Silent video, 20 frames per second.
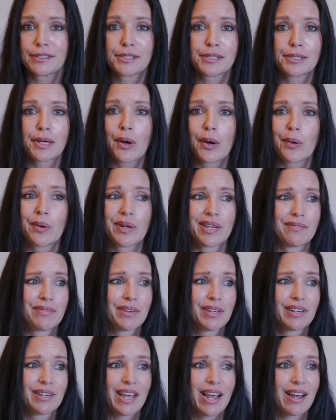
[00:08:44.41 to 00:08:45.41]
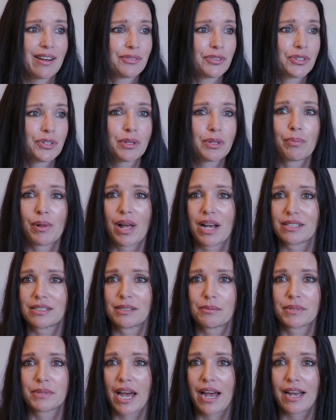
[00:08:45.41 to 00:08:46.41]
So even after the
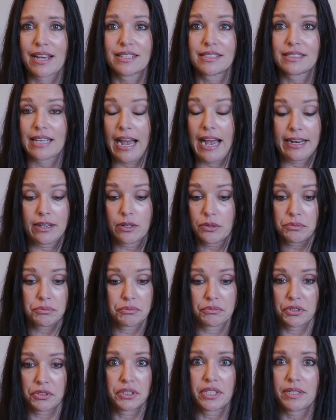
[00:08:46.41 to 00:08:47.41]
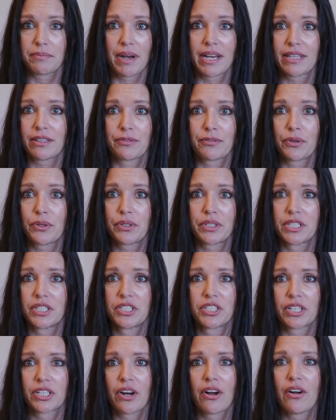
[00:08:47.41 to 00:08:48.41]
blossom dies, I don't really mind the
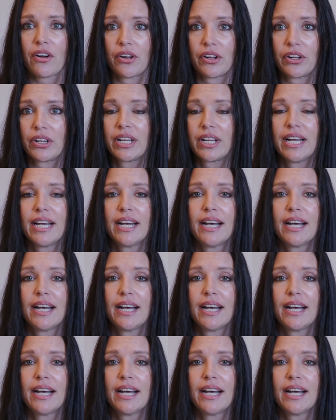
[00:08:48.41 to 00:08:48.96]
foliage at all.